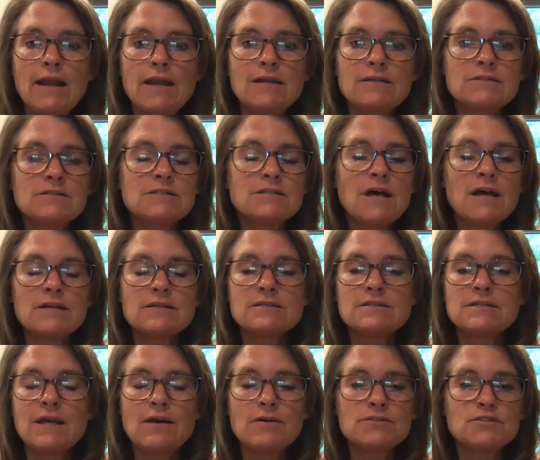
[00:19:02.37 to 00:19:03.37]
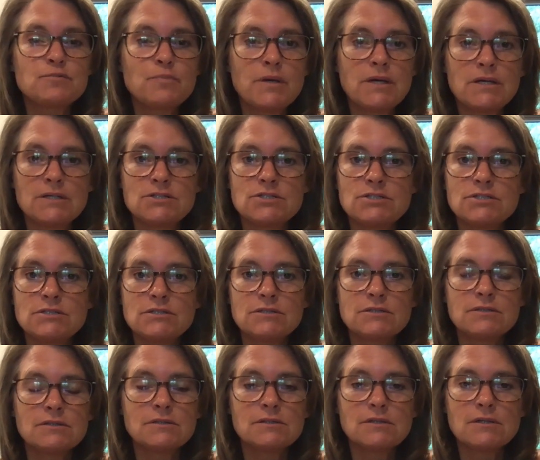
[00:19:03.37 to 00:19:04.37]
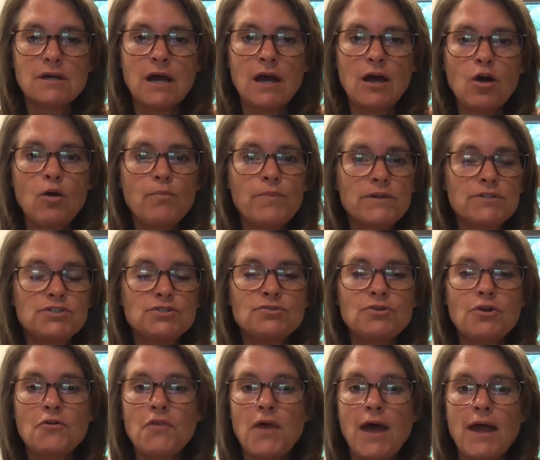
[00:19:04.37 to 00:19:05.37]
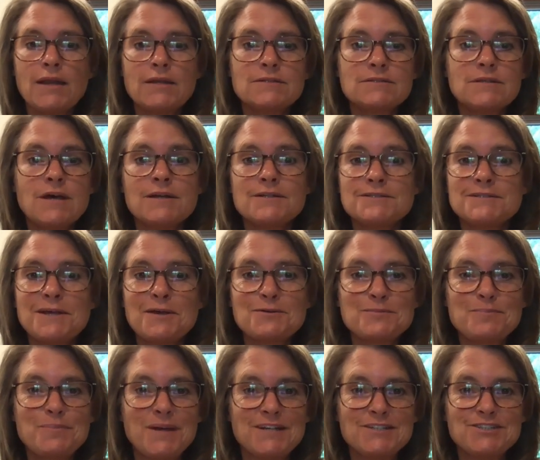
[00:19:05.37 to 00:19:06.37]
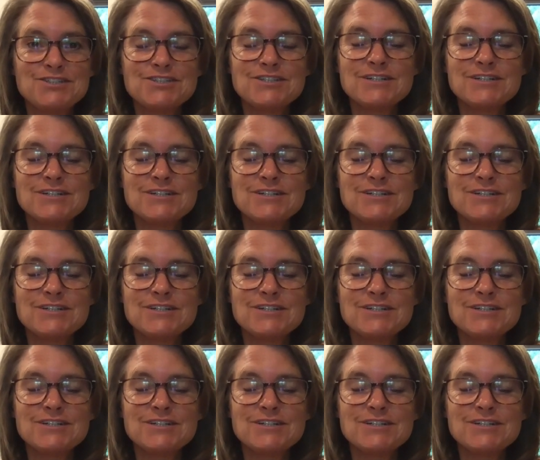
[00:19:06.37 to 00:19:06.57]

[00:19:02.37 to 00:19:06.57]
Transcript: And it's not a sales pitch. I hope that you know that. It's not a sales pitch.